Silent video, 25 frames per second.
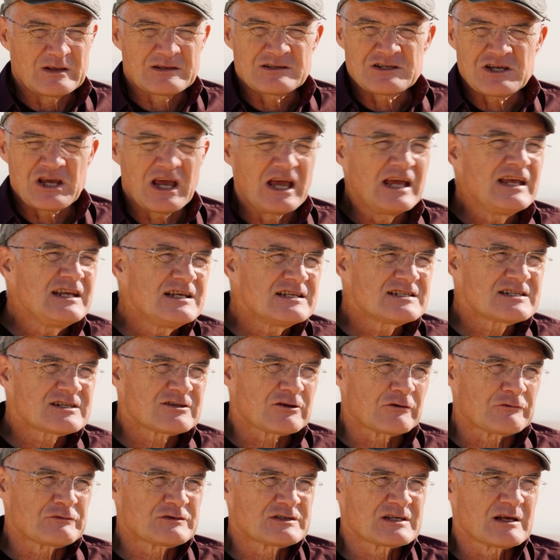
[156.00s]

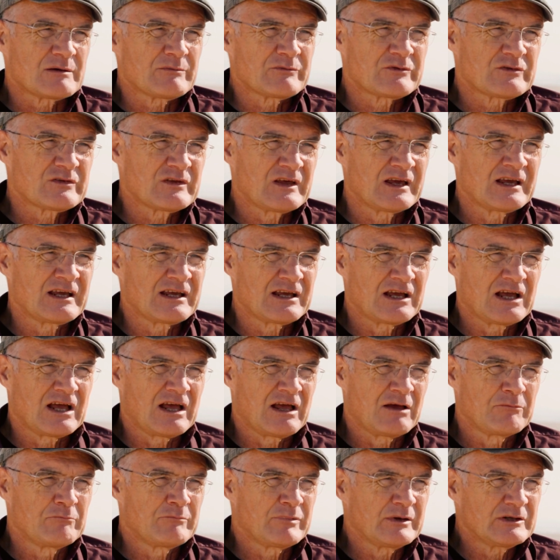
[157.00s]
taste of
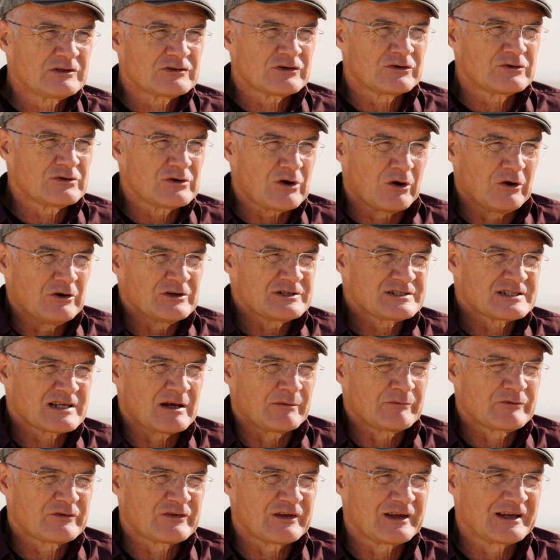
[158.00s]
something bitter or
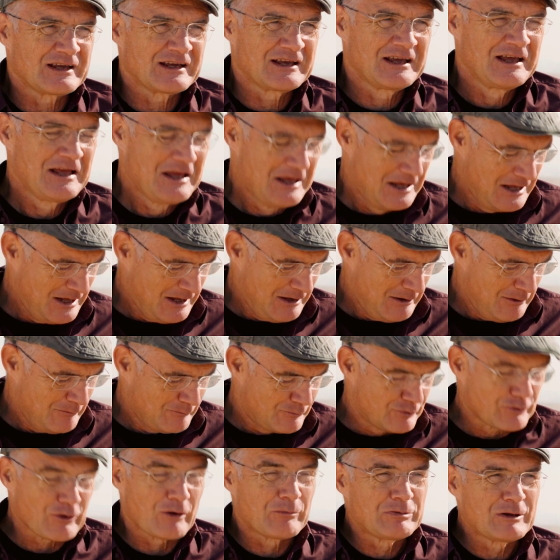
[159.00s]
something
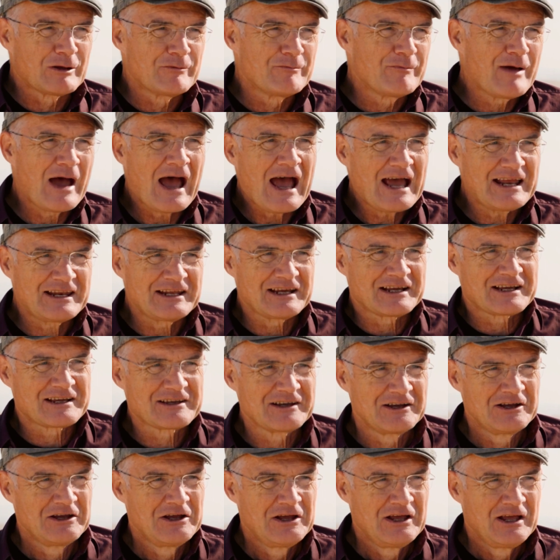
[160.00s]

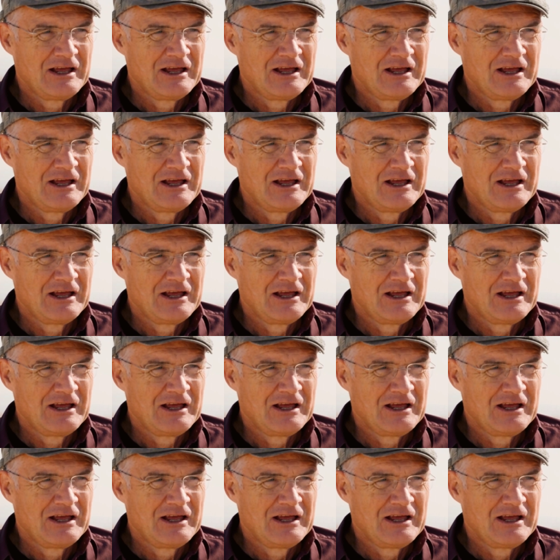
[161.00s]
problematic.